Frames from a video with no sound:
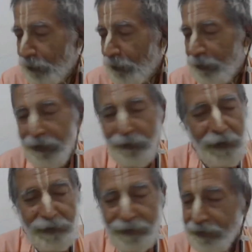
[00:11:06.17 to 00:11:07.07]
so many
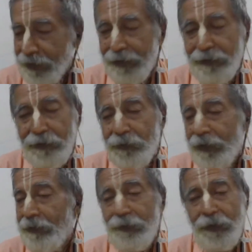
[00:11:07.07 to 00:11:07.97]
ways, trying to
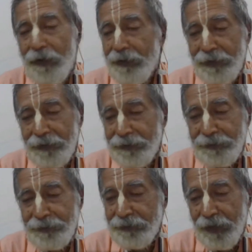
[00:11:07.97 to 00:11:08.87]
find fault.
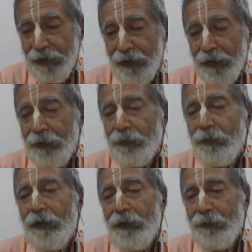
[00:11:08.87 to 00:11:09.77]

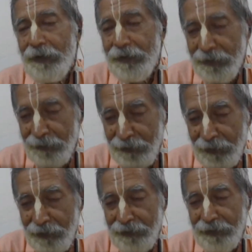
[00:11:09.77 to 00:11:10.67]
Could not find any
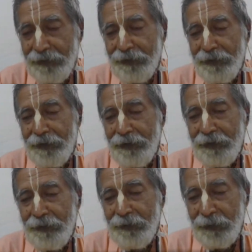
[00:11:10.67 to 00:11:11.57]
fault.
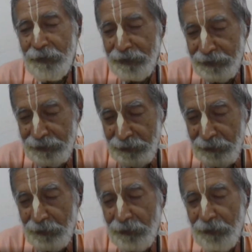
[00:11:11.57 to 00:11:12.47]
People used to
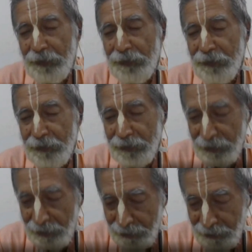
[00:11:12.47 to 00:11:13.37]
go and
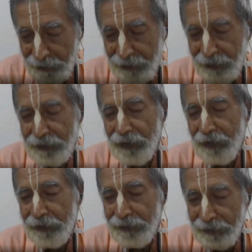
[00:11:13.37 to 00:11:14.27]
hear
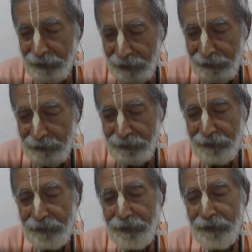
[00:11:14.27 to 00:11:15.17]
Harikatha and then
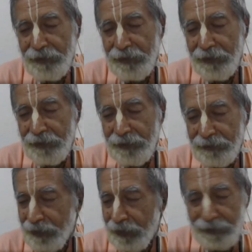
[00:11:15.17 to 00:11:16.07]

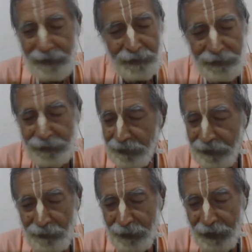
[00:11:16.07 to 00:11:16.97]
chanting used to
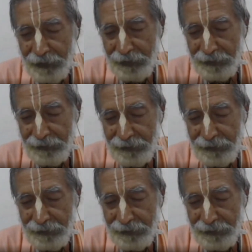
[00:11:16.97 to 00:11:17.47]
come back.